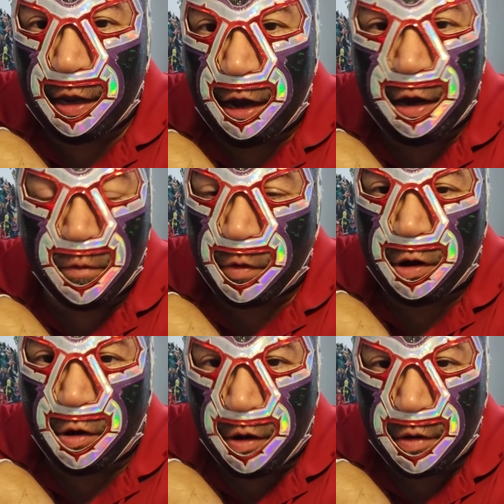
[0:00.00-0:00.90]
I don't
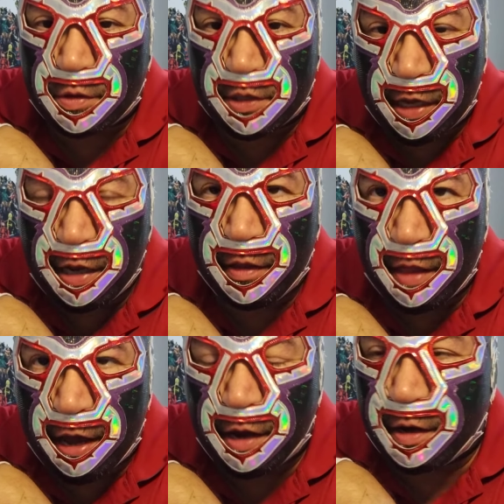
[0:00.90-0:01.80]
recall seeing
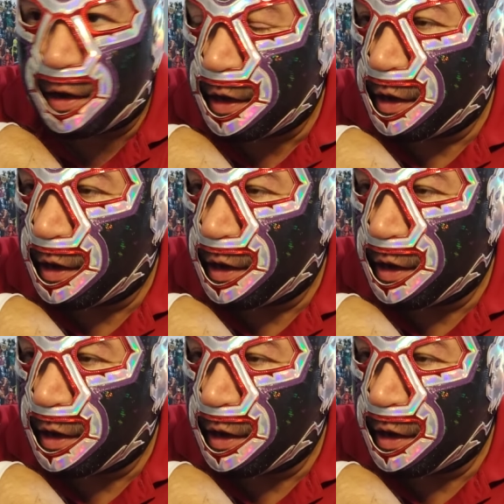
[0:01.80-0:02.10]
that